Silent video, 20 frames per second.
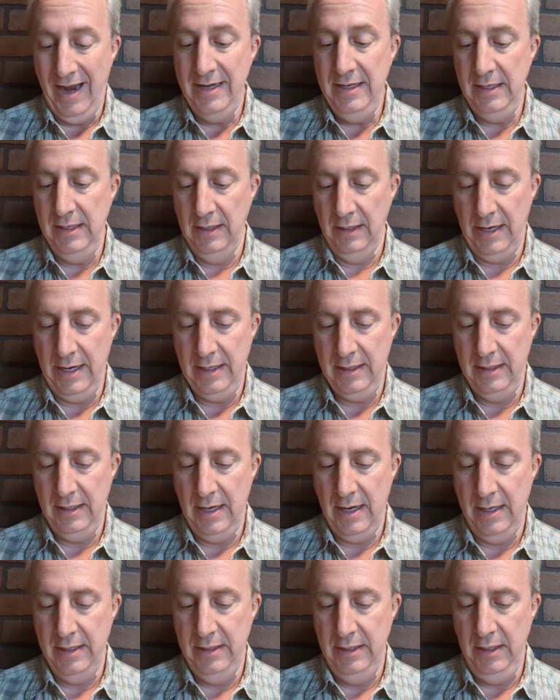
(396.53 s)
I didn't like the
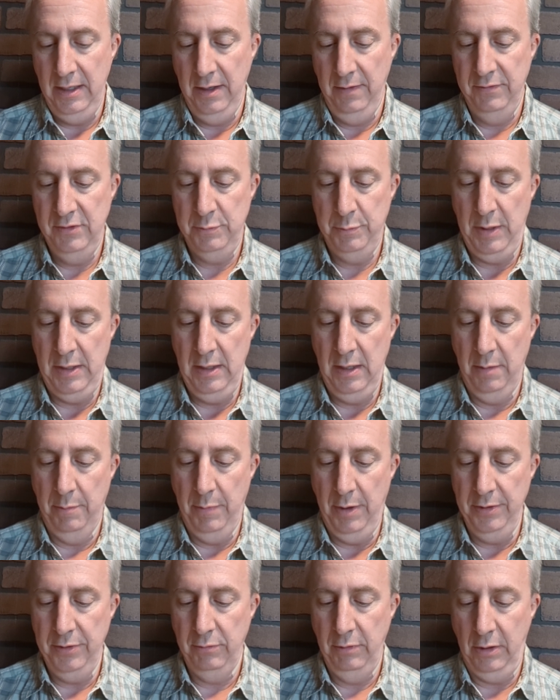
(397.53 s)
idea of spending a
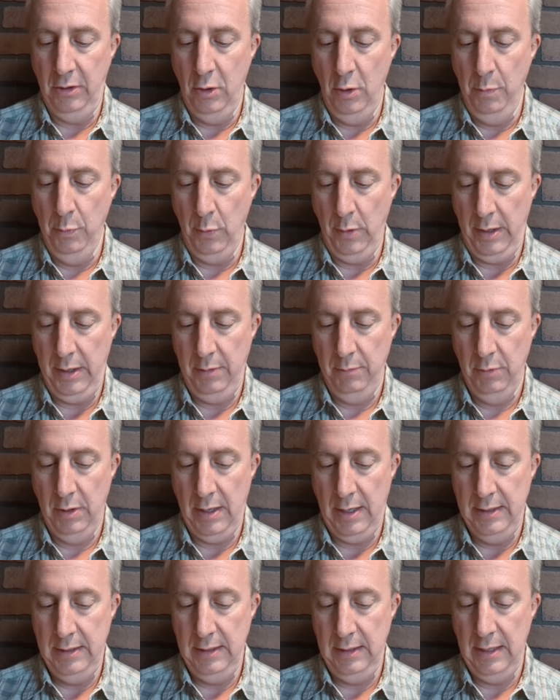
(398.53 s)
month recuperating when
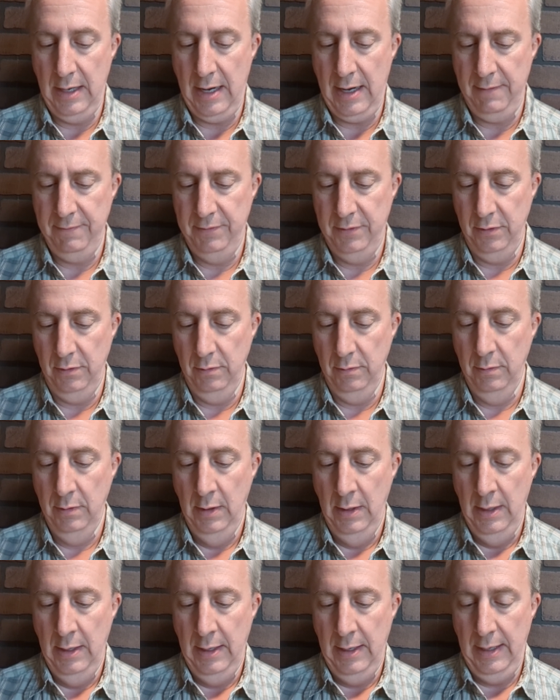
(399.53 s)
I didn't have to.
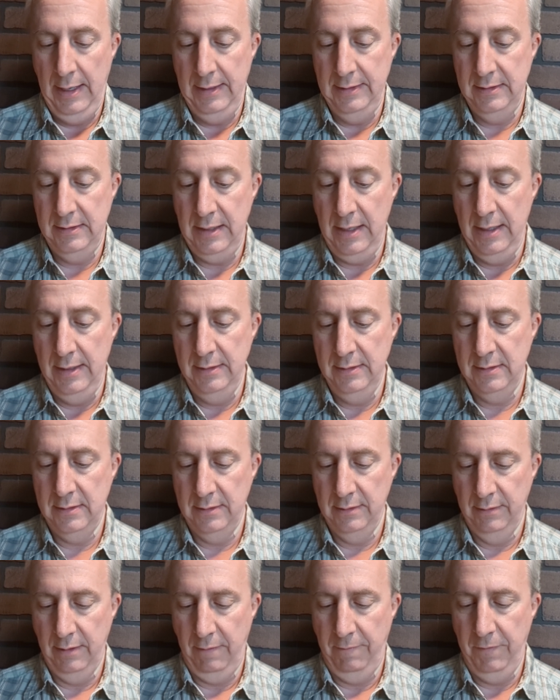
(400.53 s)
And
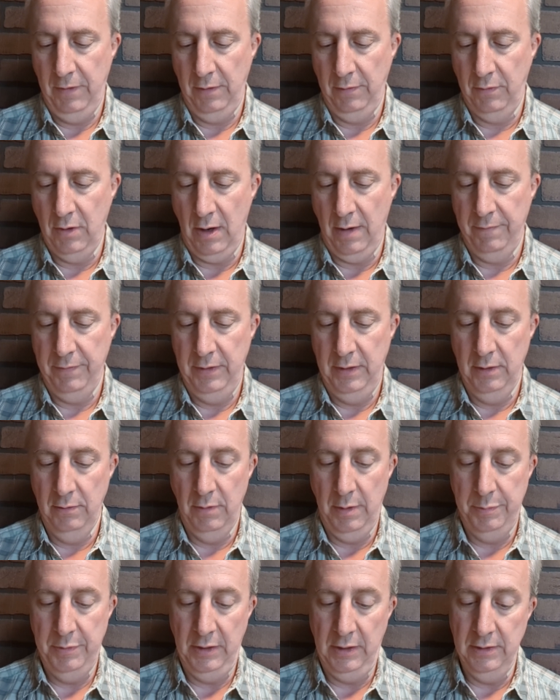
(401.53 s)
since a fit of coughing
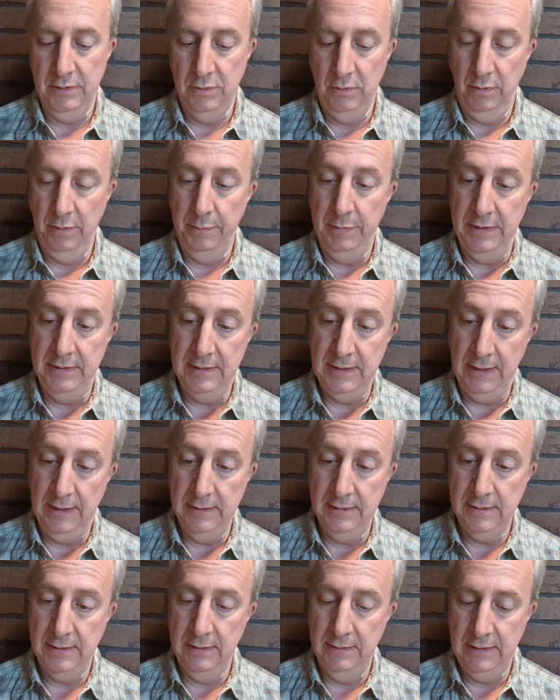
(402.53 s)
interrupted Kazul in mid
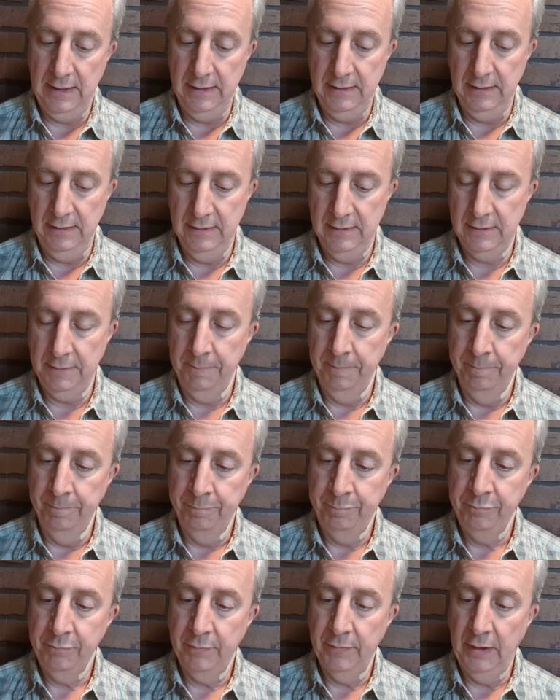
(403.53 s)
sentence,
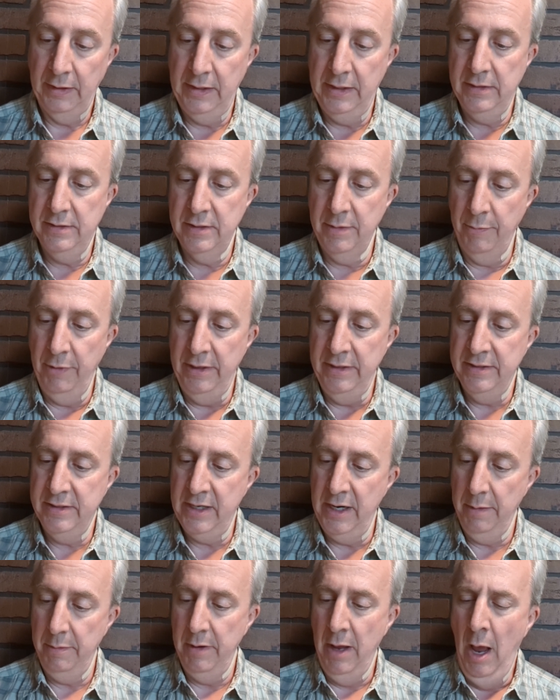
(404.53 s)
Cimorene
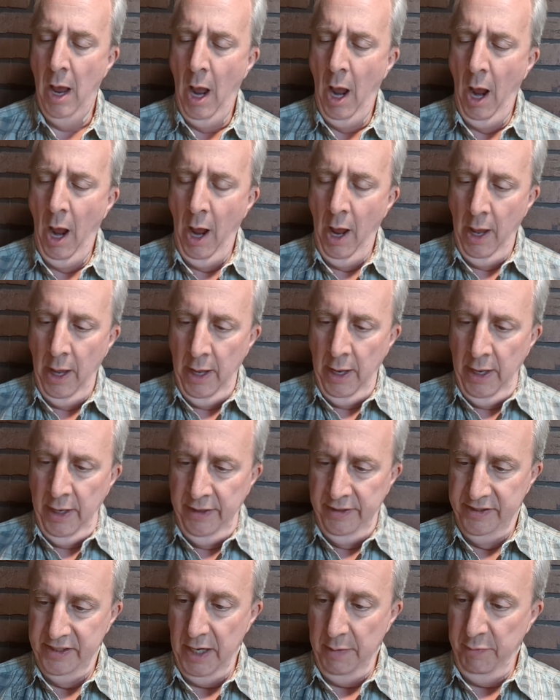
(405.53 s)
skipped
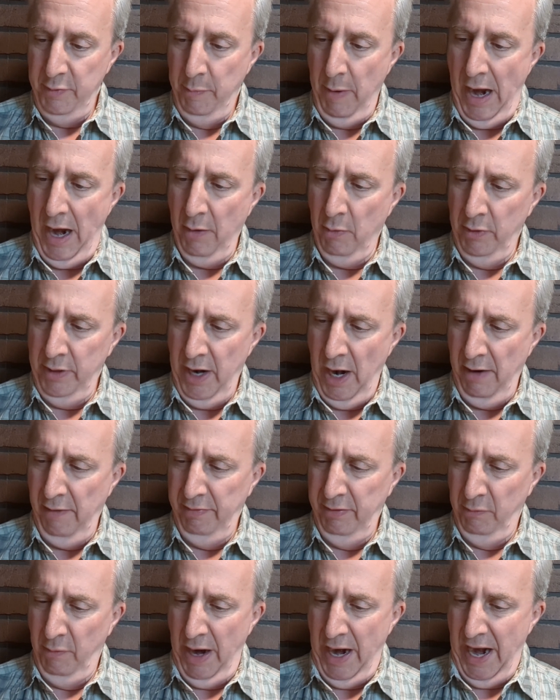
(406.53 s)
skipped backward out of
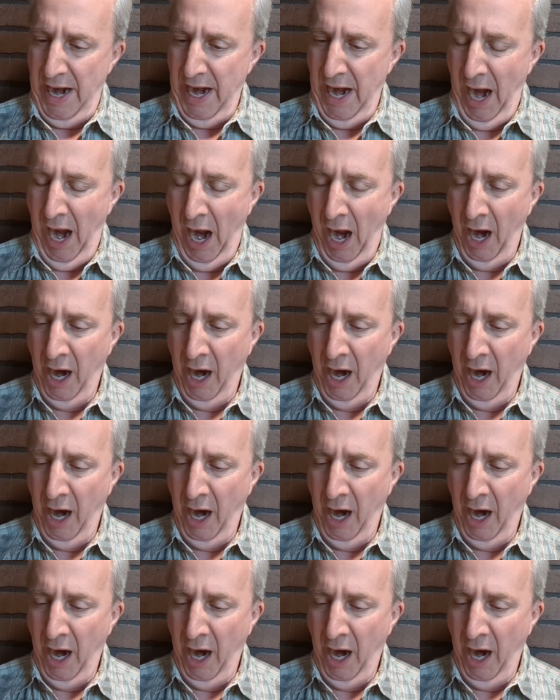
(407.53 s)
the way